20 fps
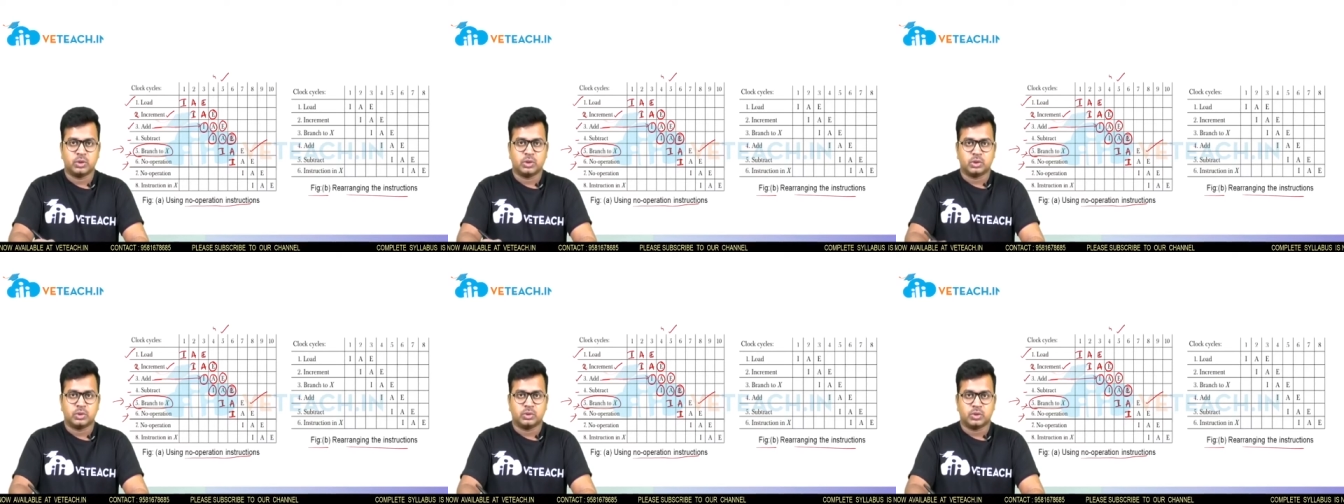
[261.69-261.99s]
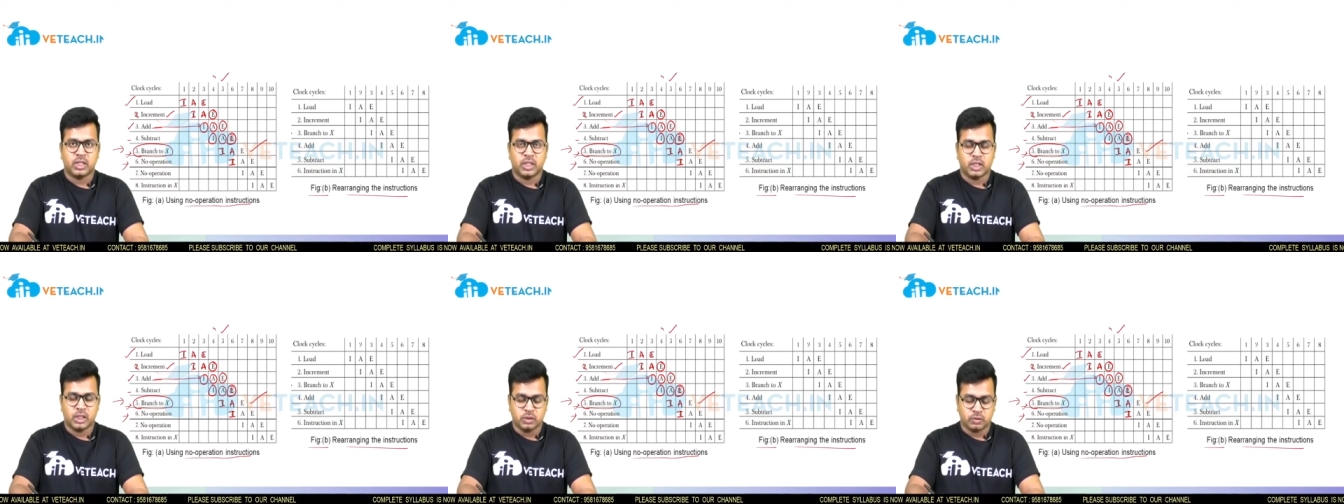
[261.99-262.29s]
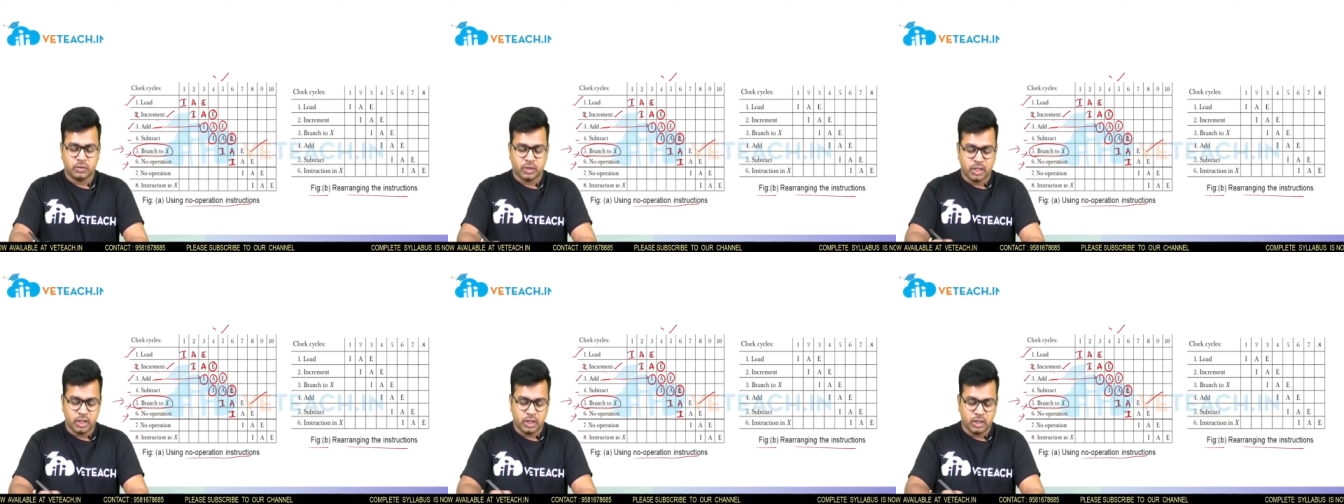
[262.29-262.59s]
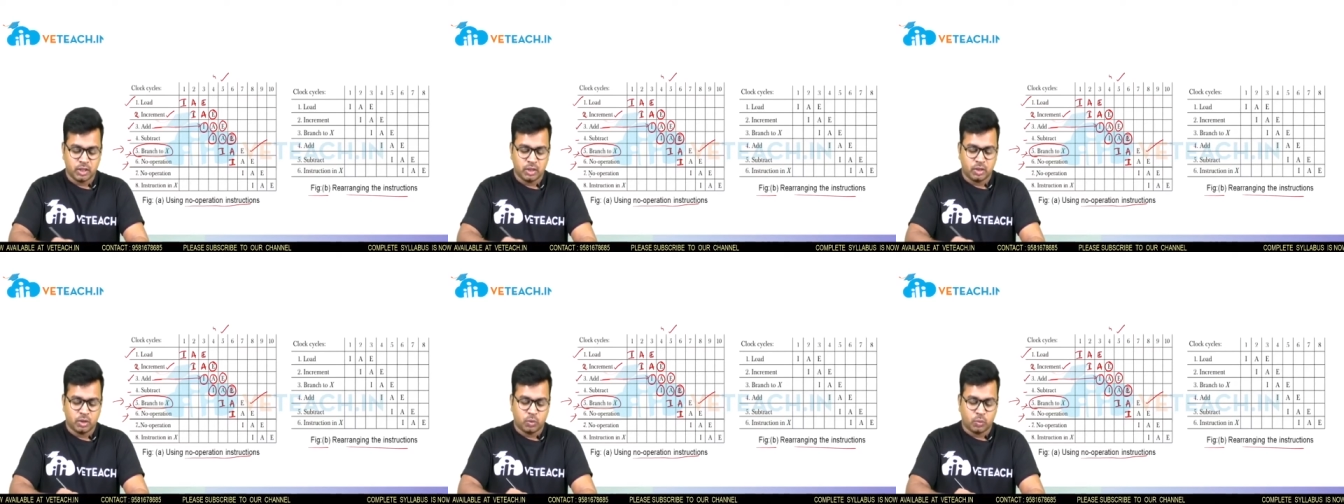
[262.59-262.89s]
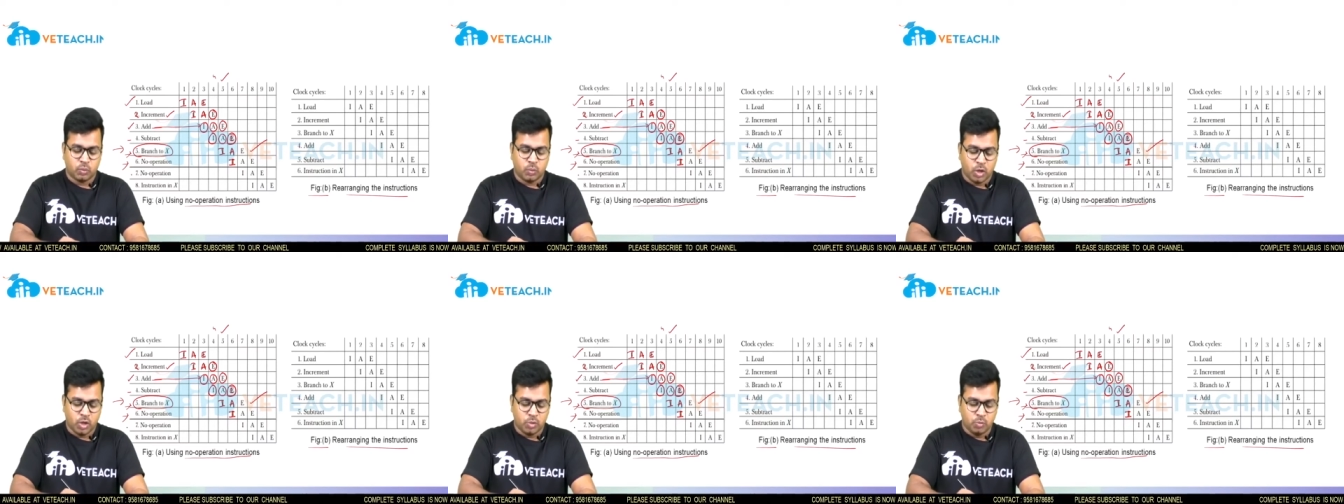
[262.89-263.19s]
So that is why
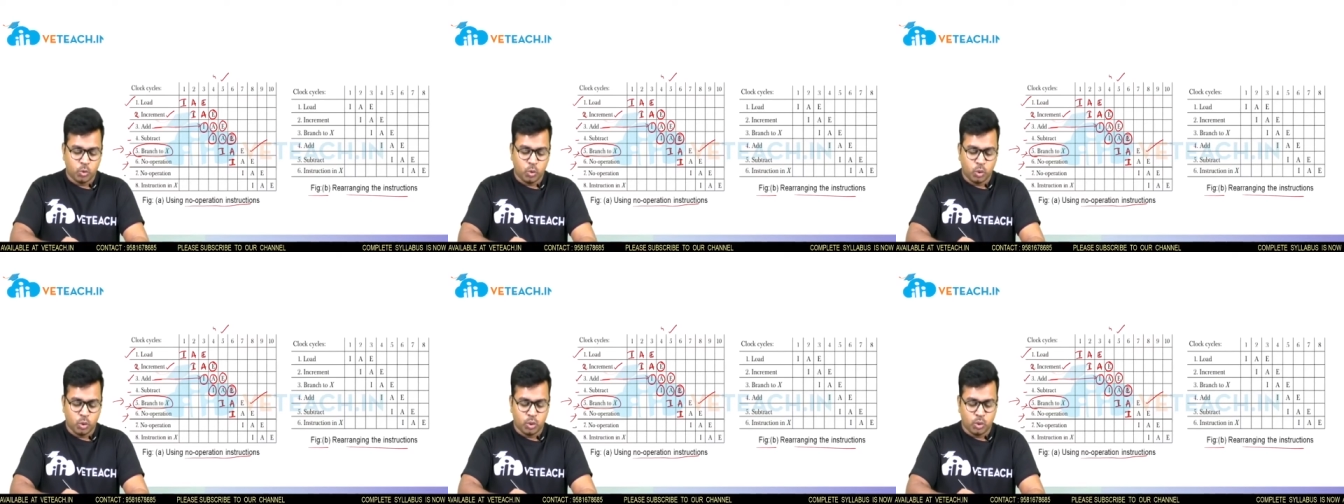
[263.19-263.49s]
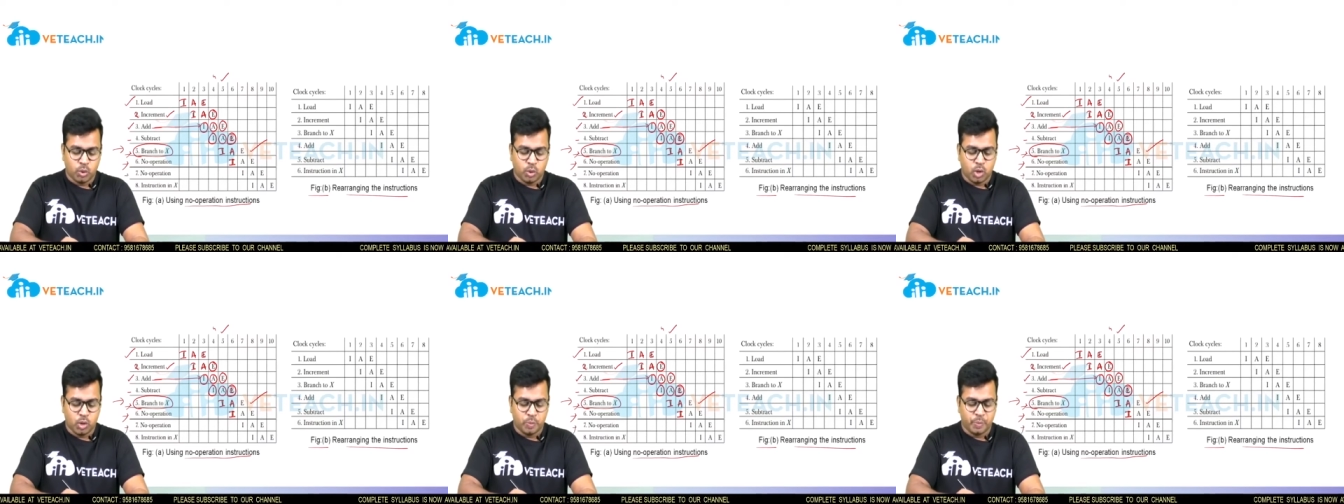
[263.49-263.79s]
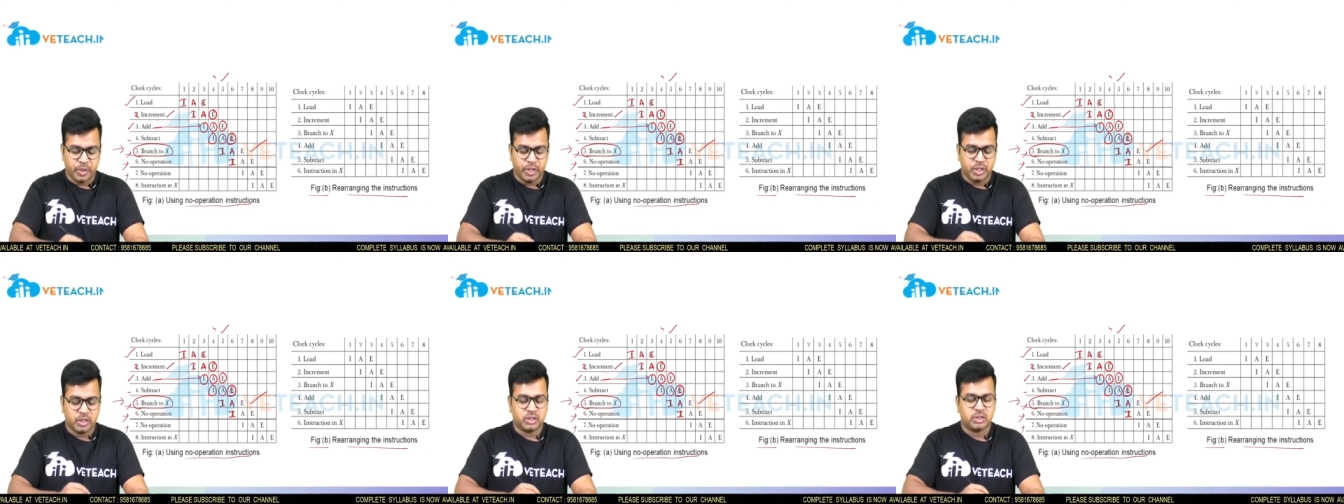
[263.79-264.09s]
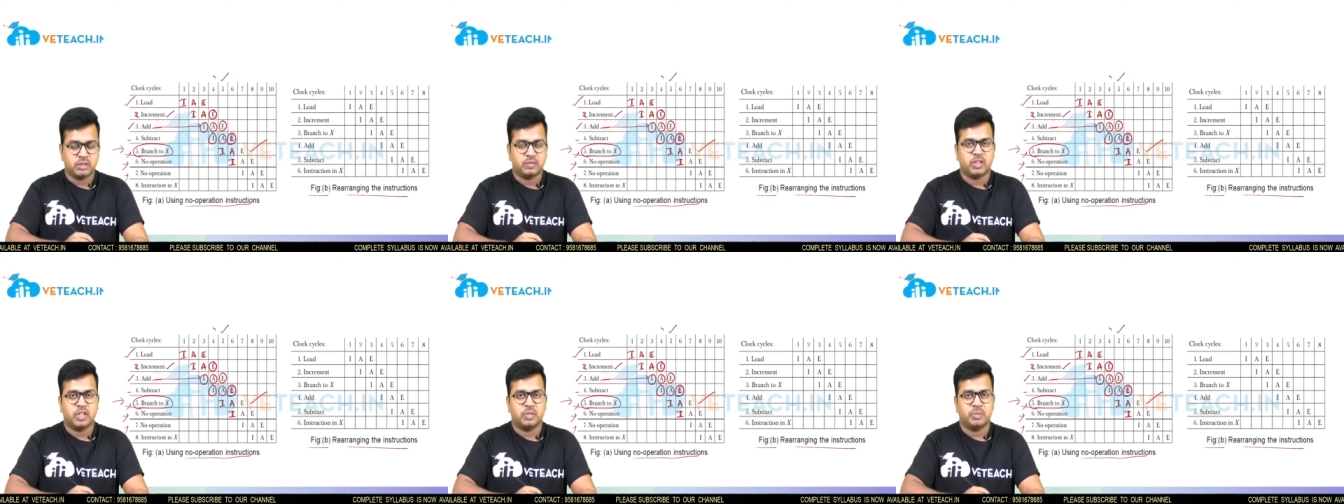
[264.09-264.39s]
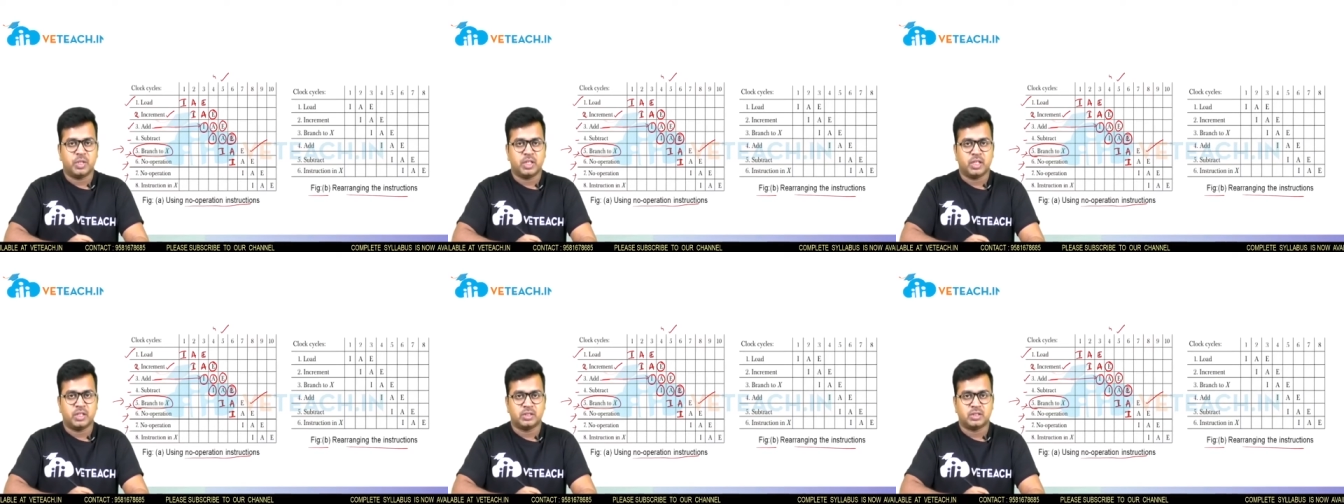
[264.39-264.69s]
one more no operation will
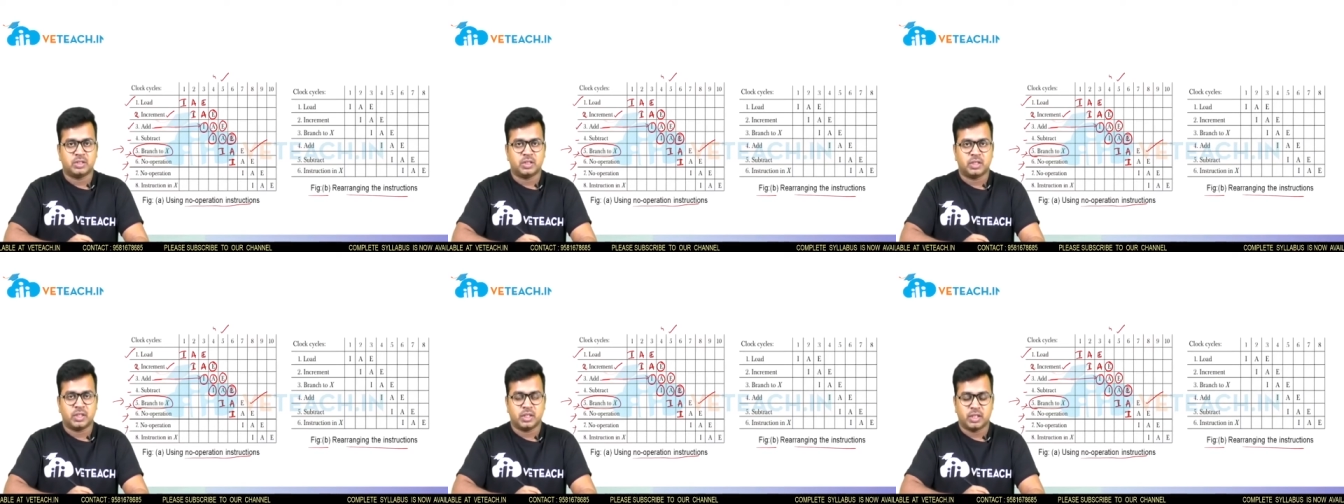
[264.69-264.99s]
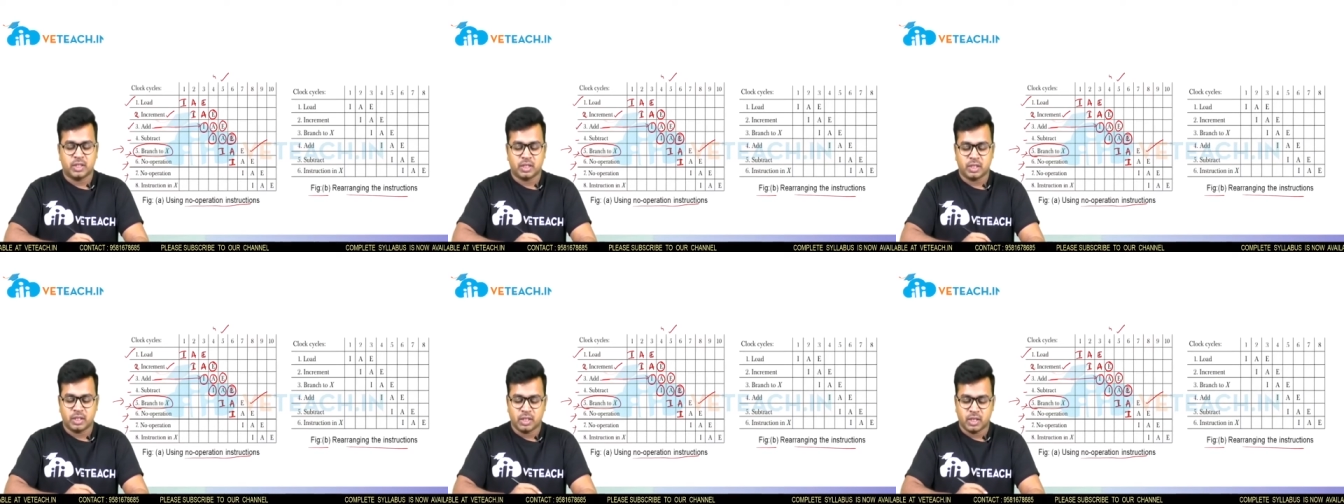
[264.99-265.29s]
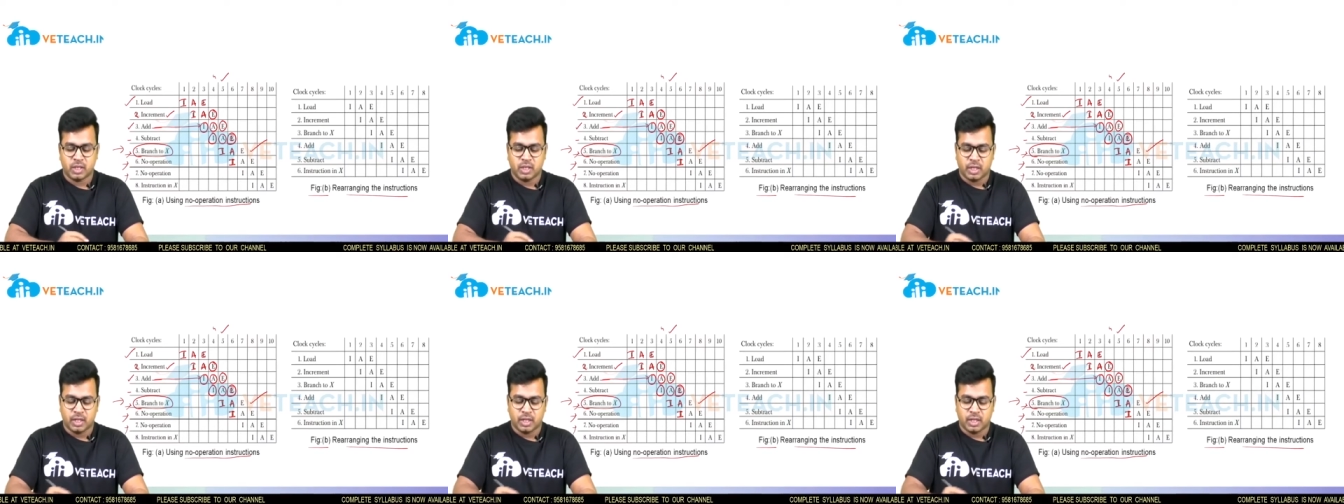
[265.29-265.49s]
be inserted,